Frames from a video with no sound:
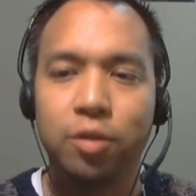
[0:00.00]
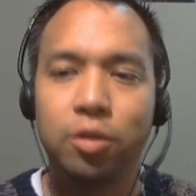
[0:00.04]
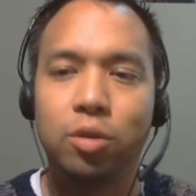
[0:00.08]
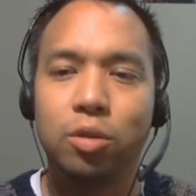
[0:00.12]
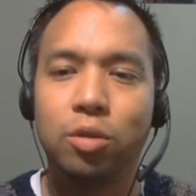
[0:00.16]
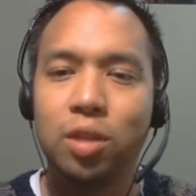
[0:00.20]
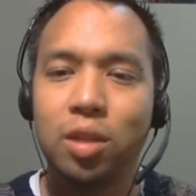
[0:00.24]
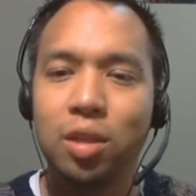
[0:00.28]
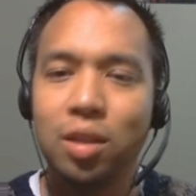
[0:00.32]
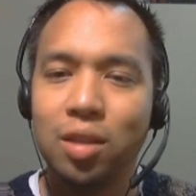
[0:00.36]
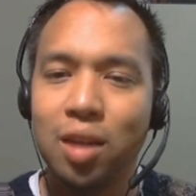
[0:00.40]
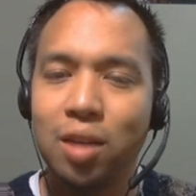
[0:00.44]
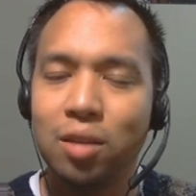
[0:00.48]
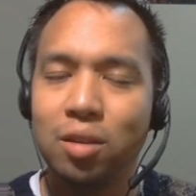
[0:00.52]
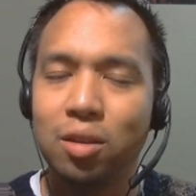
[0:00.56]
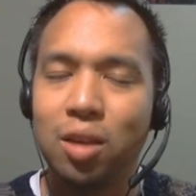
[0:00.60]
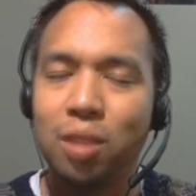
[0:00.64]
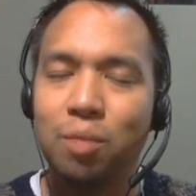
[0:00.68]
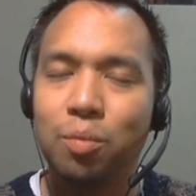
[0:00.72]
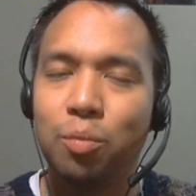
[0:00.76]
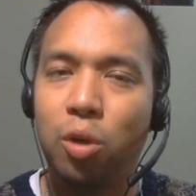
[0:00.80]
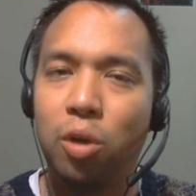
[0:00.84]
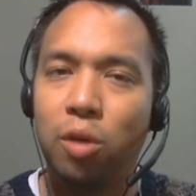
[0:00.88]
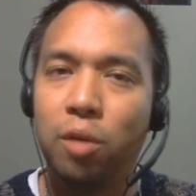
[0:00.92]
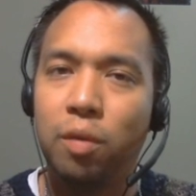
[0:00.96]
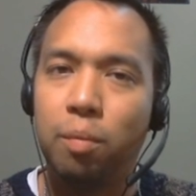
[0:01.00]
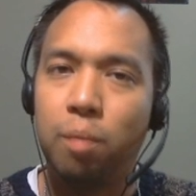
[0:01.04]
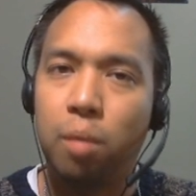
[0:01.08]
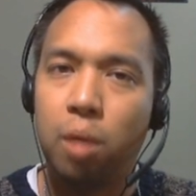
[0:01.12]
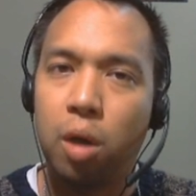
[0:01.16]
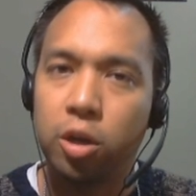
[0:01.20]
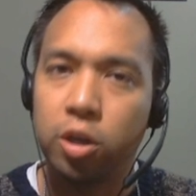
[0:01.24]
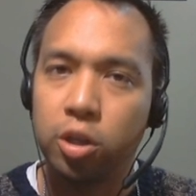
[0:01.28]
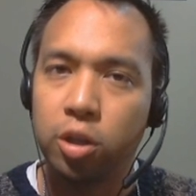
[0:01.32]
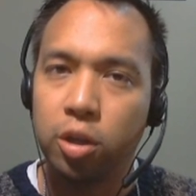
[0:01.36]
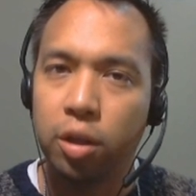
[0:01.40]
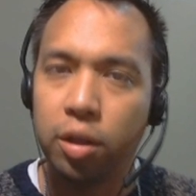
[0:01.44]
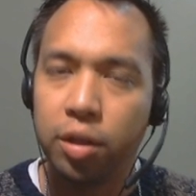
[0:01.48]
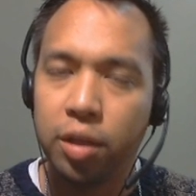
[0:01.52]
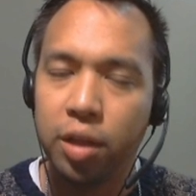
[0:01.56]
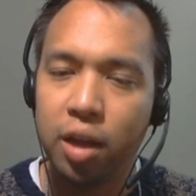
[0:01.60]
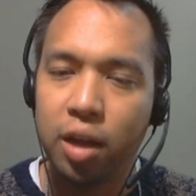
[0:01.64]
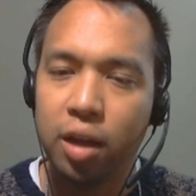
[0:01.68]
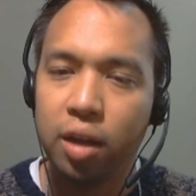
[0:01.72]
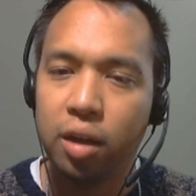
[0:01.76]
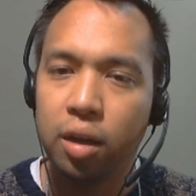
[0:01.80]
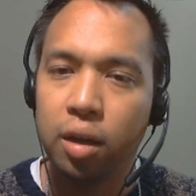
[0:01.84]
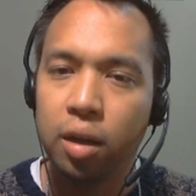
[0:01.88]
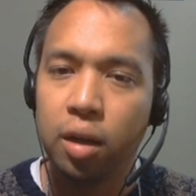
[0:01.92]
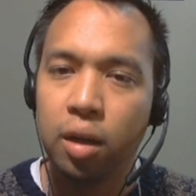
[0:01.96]
So this sounds like more of a martial
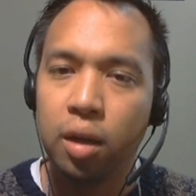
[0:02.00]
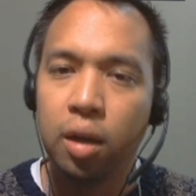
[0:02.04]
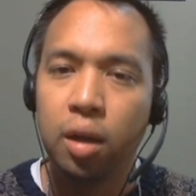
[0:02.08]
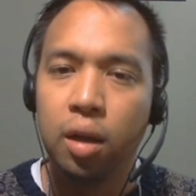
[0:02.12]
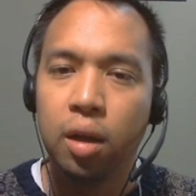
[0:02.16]
thing.